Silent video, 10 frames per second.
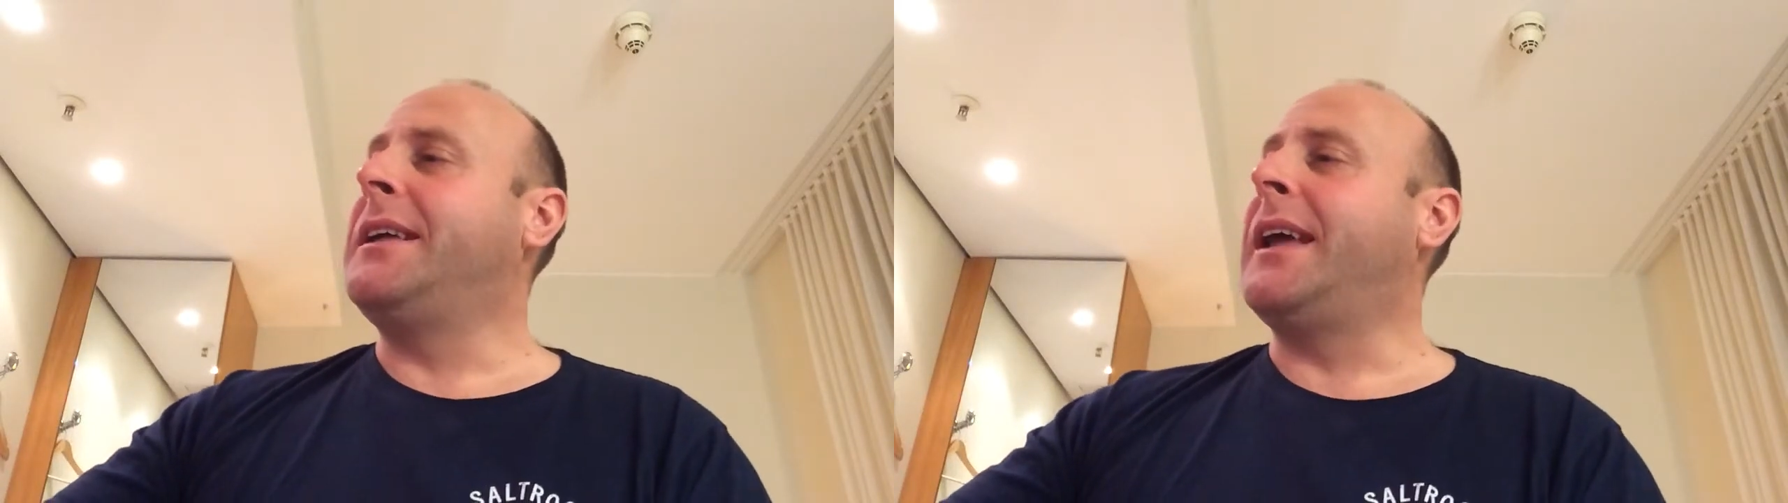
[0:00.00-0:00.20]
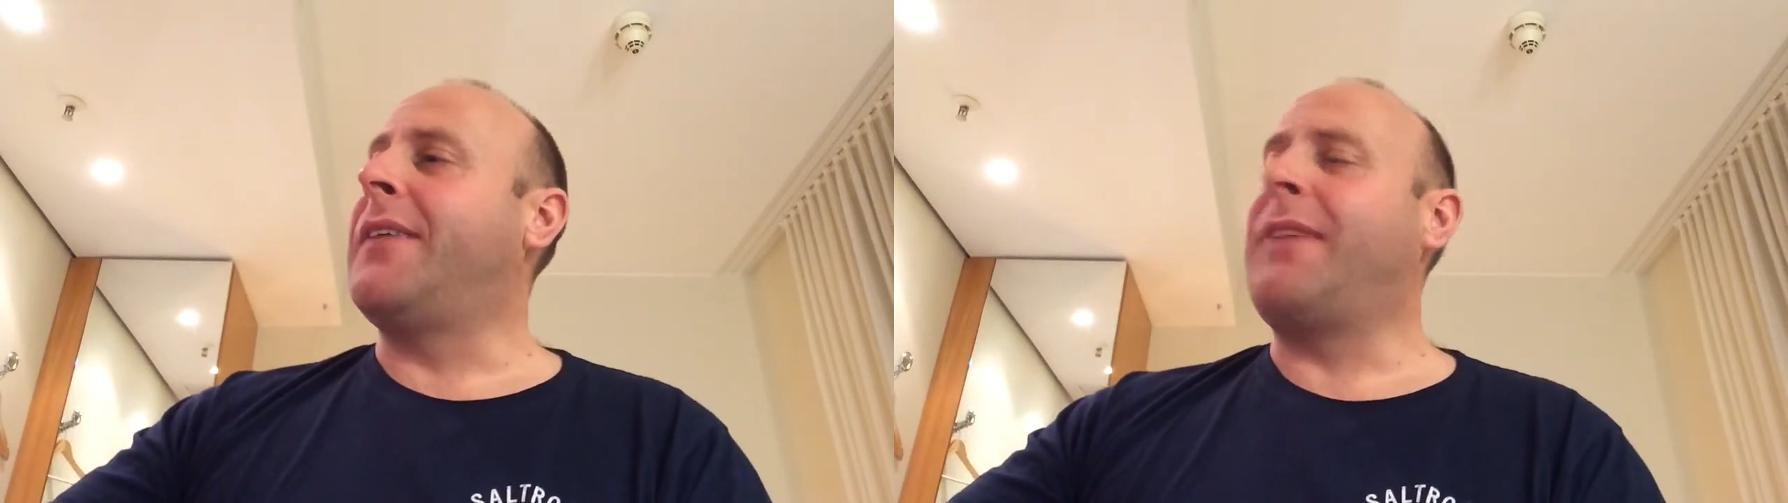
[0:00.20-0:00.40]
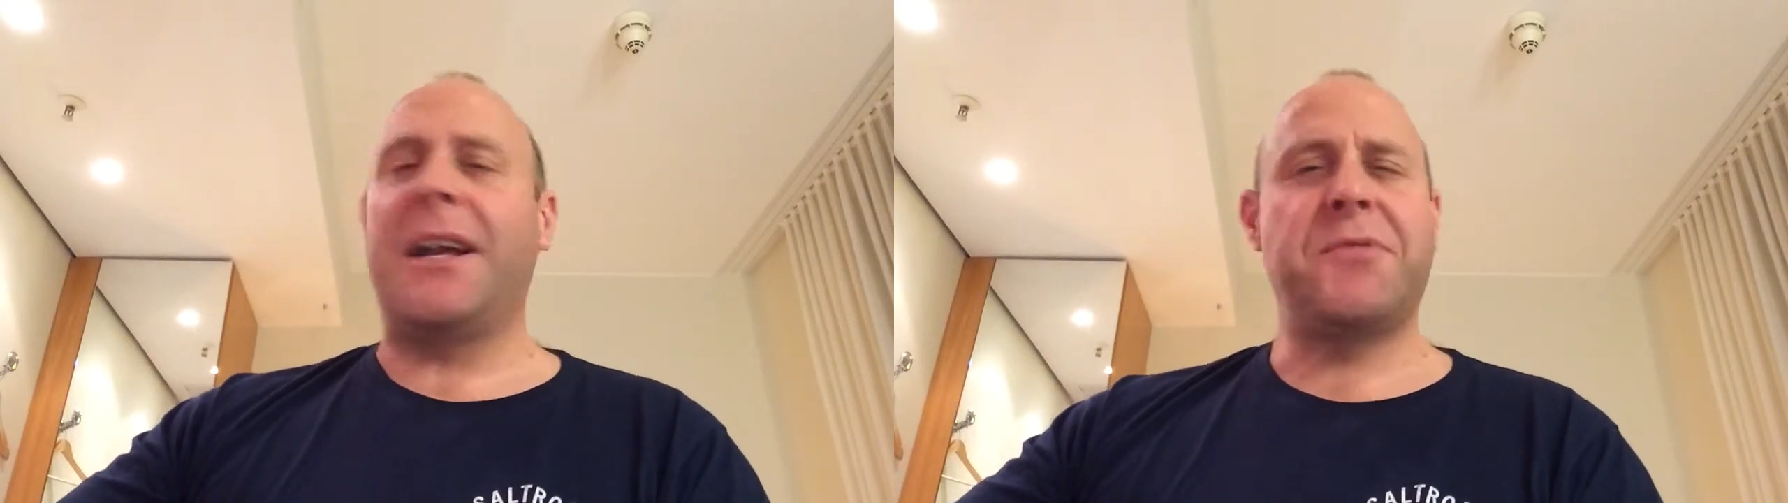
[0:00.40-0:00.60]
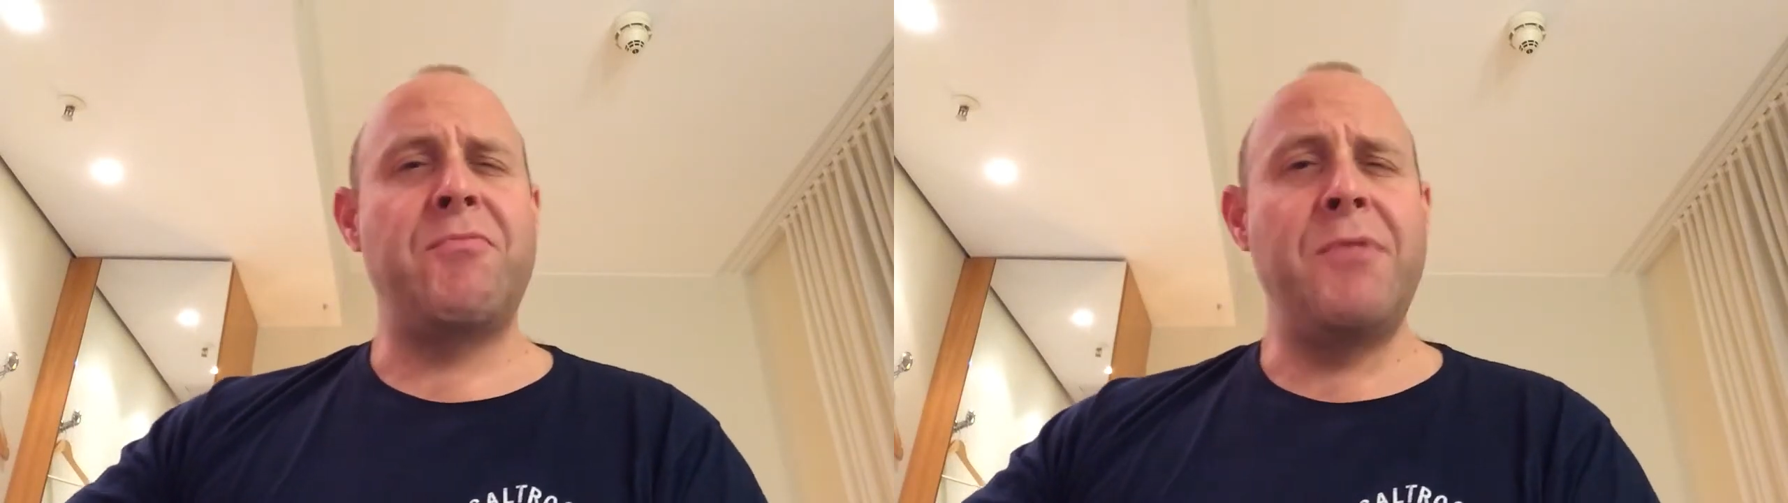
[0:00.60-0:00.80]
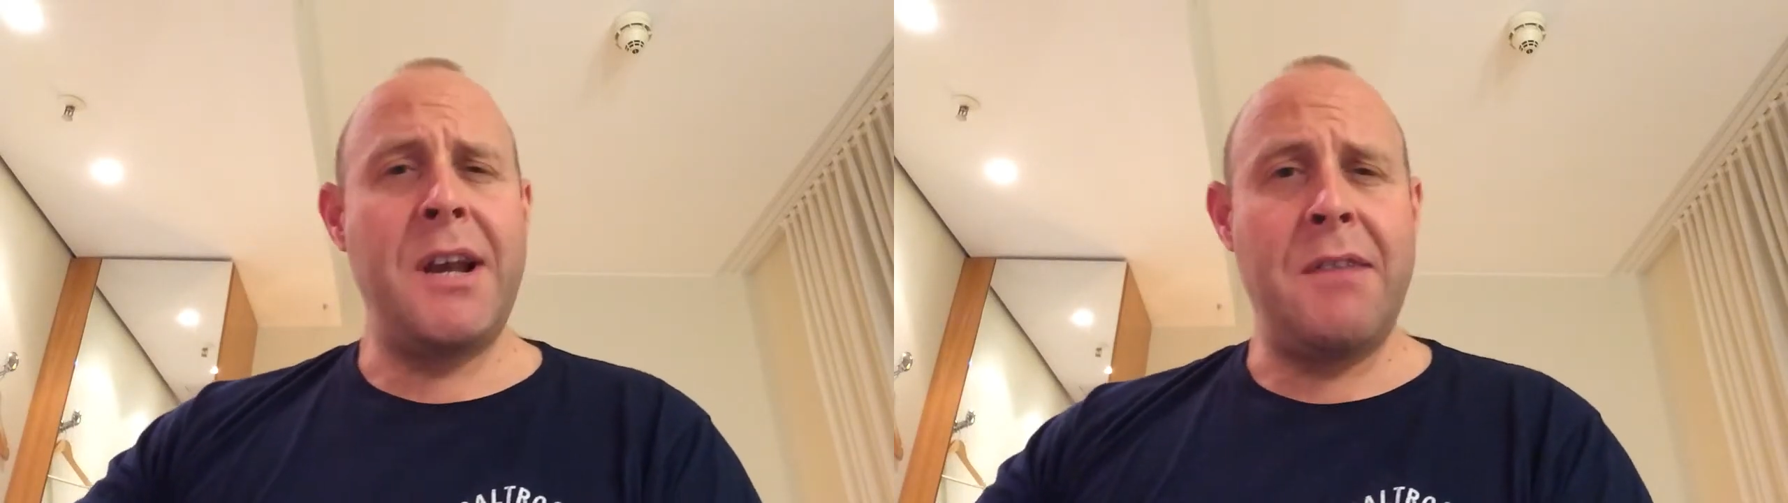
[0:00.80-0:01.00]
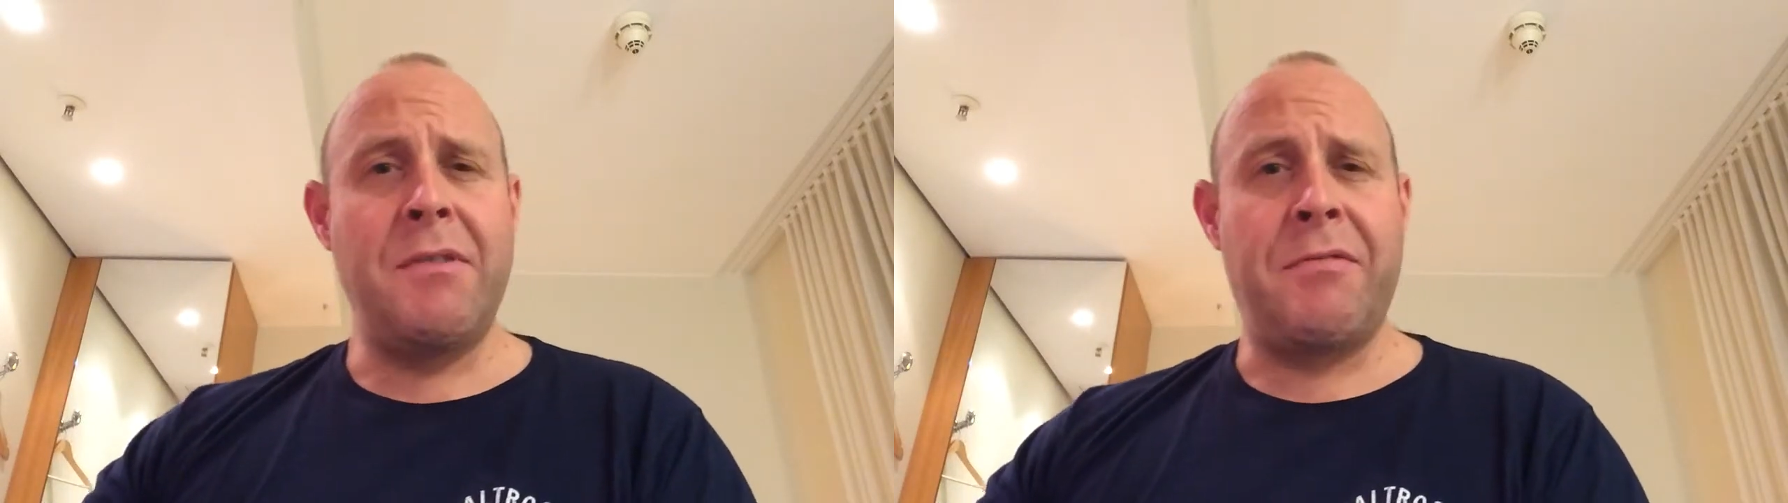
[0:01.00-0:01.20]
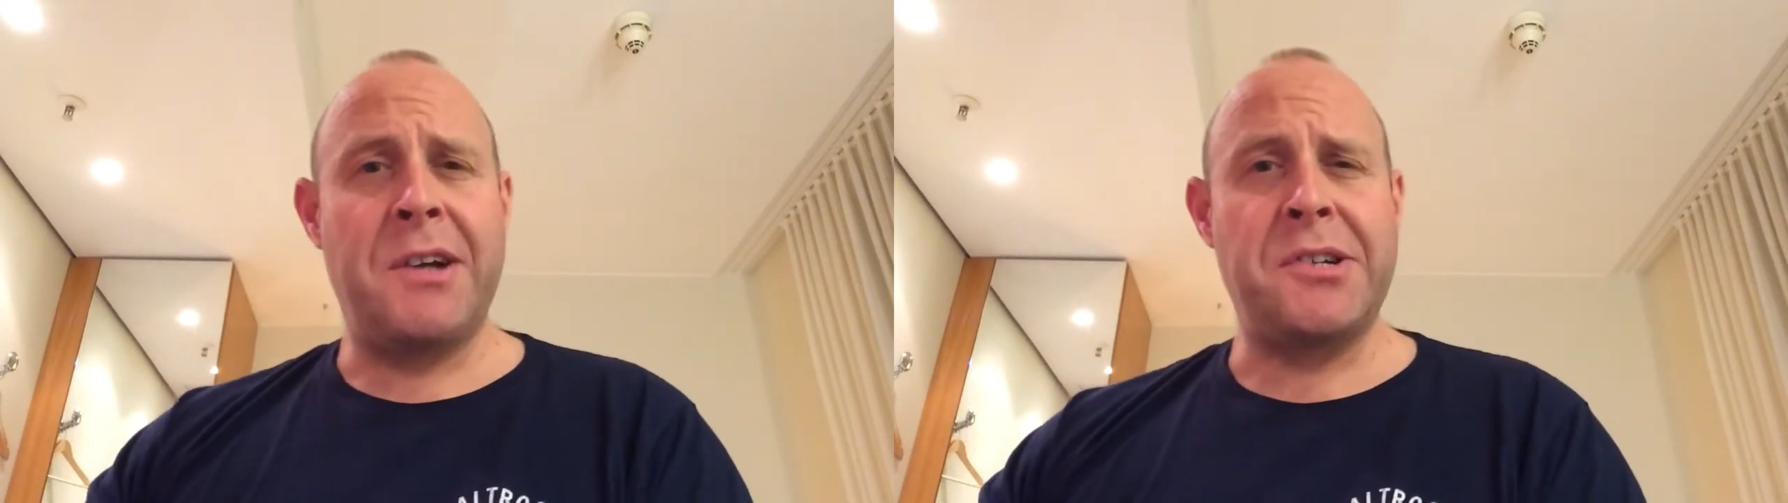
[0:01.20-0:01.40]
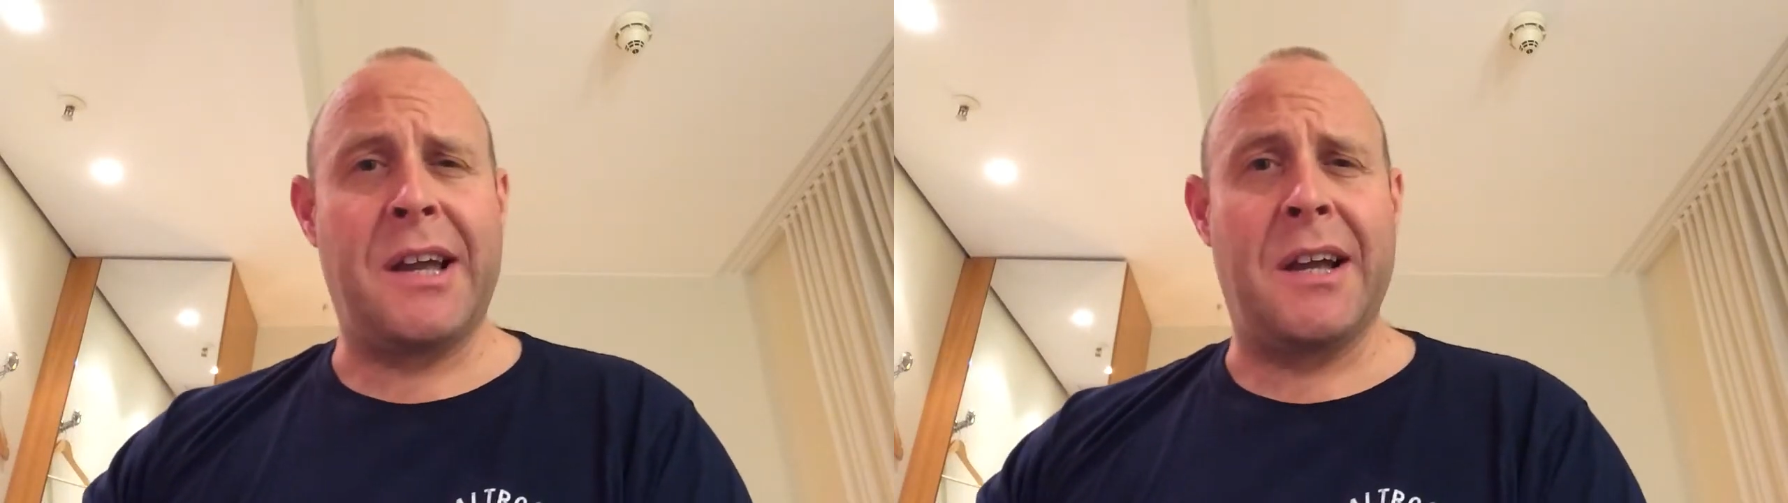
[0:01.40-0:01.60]
Yeah, that's really
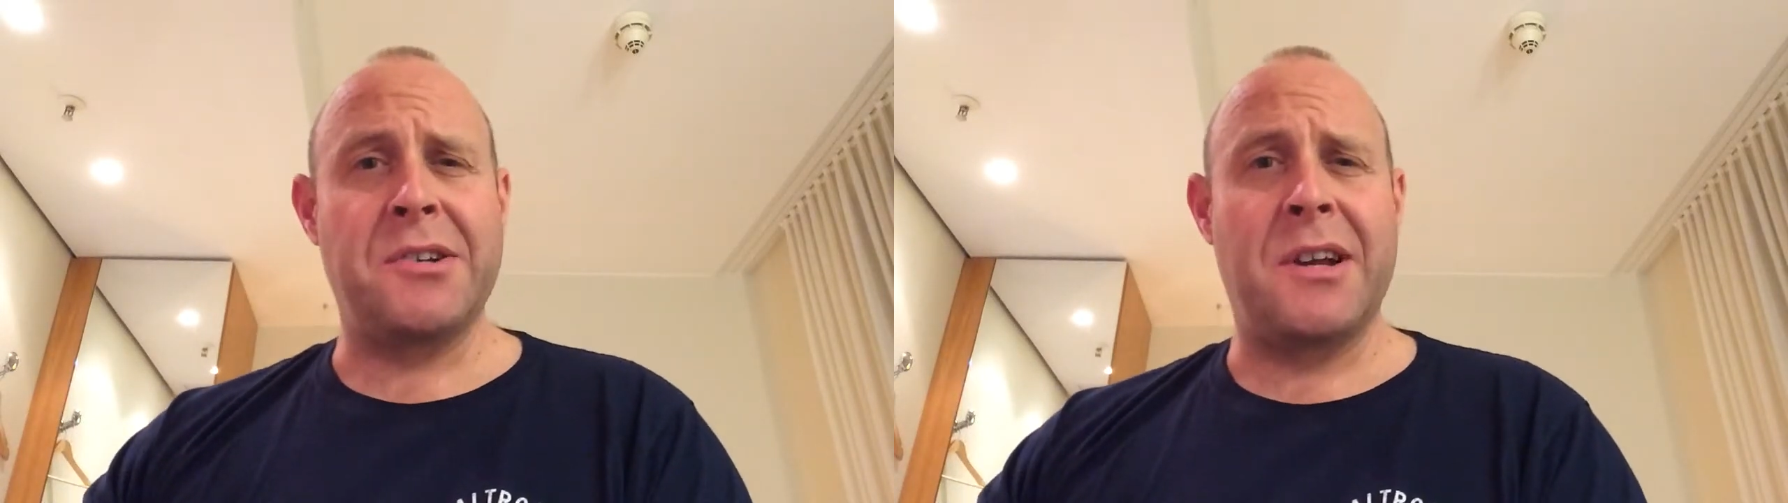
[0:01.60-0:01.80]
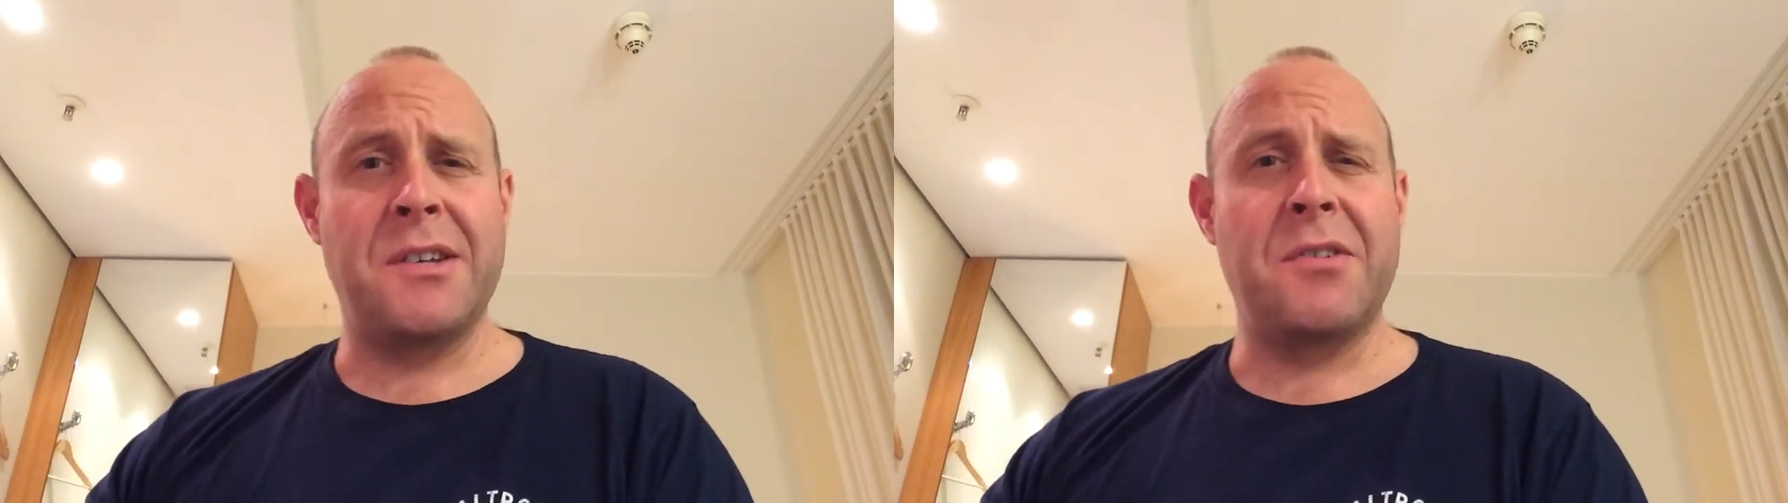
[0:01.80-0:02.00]
refreshing actually.